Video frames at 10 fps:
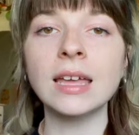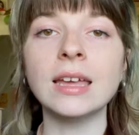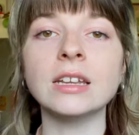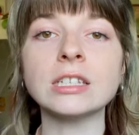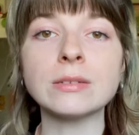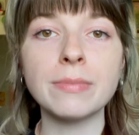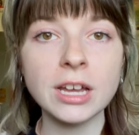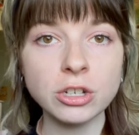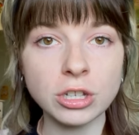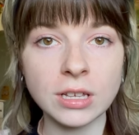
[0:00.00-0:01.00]
and
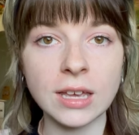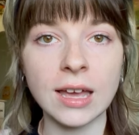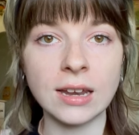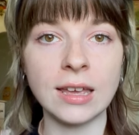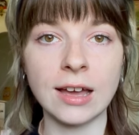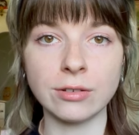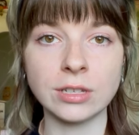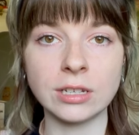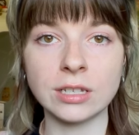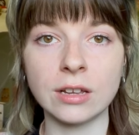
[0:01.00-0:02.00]
especially any
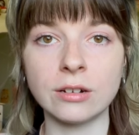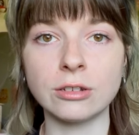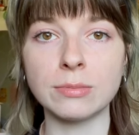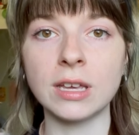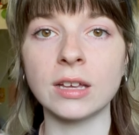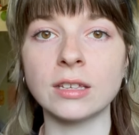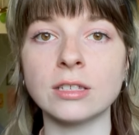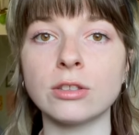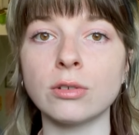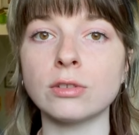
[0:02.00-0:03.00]
housing centers because
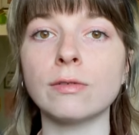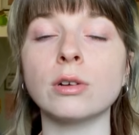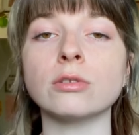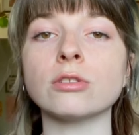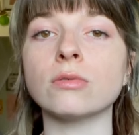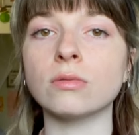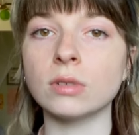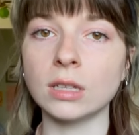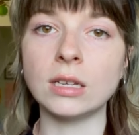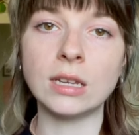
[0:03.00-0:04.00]
those folks
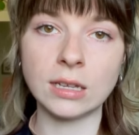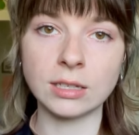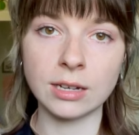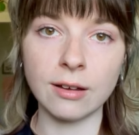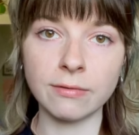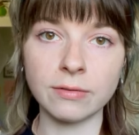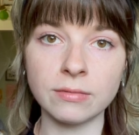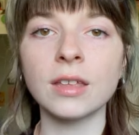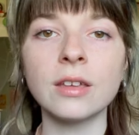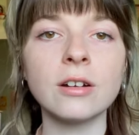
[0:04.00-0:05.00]
really need stuff.
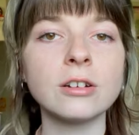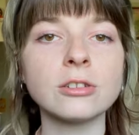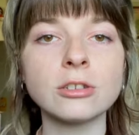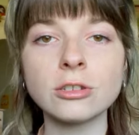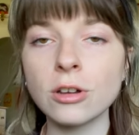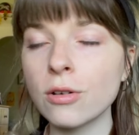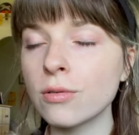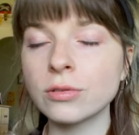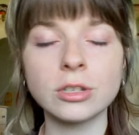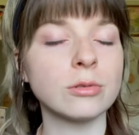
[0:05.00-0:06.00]
There are
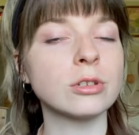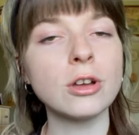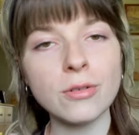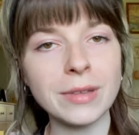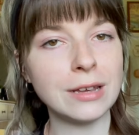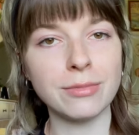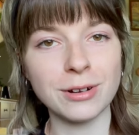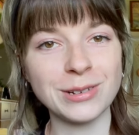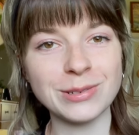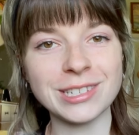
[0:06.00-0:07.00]
so many
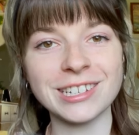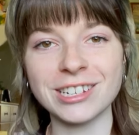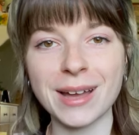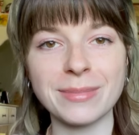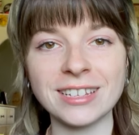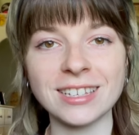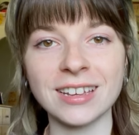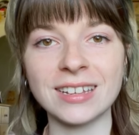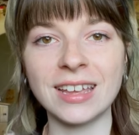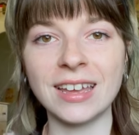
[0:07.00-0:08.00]
pros to shopping
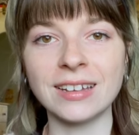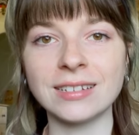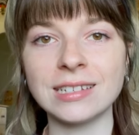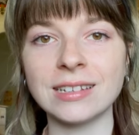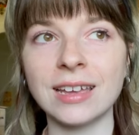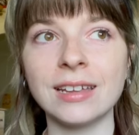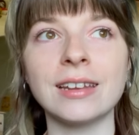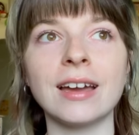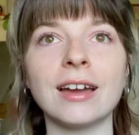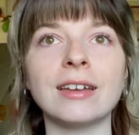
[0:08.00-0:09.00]
secondhand, and
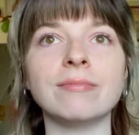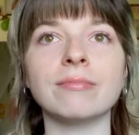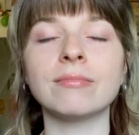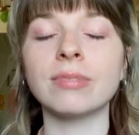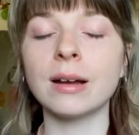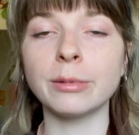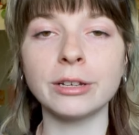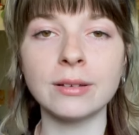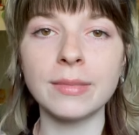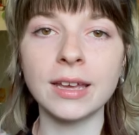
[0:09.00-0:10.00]
I probably
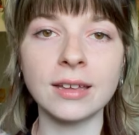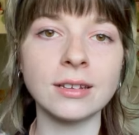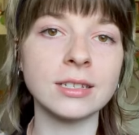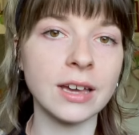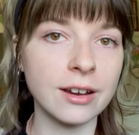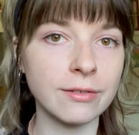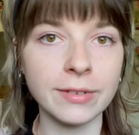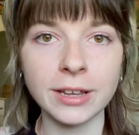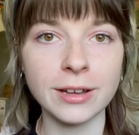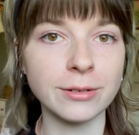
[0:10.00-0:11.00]
could make an entire
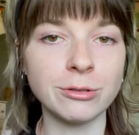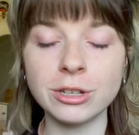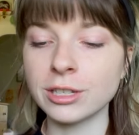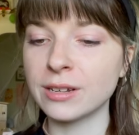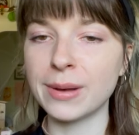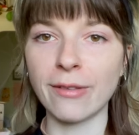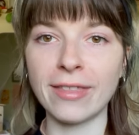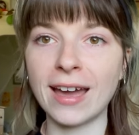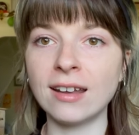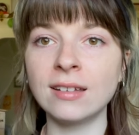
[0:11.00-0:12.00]
video just about that.